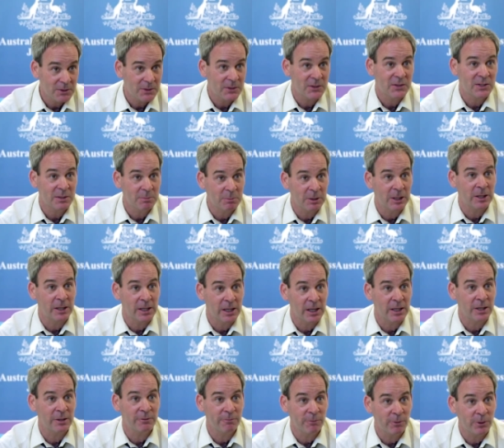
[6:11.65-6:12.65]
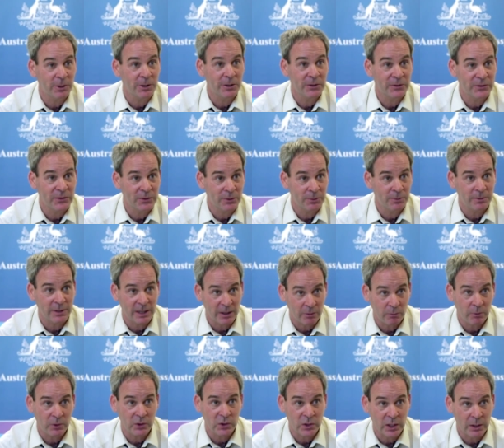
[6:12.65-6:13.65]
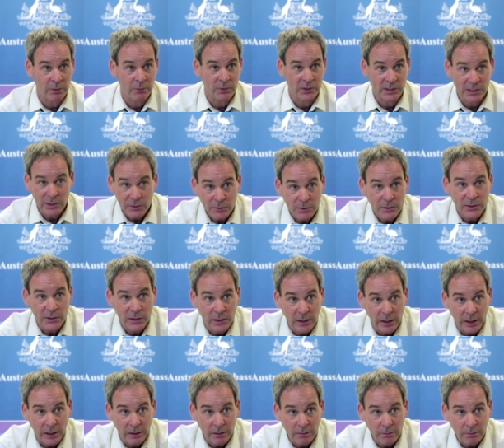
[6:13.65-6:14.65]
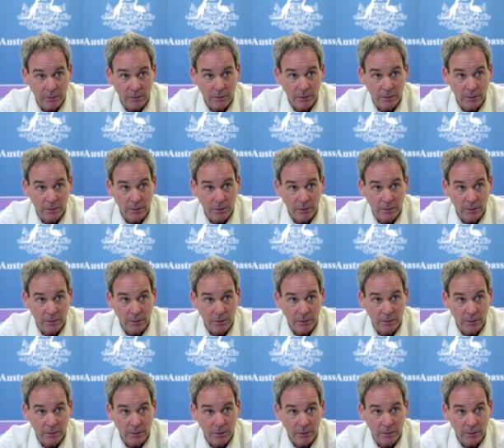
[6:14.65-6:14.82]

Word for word: a similar line of work to that which I was interested in,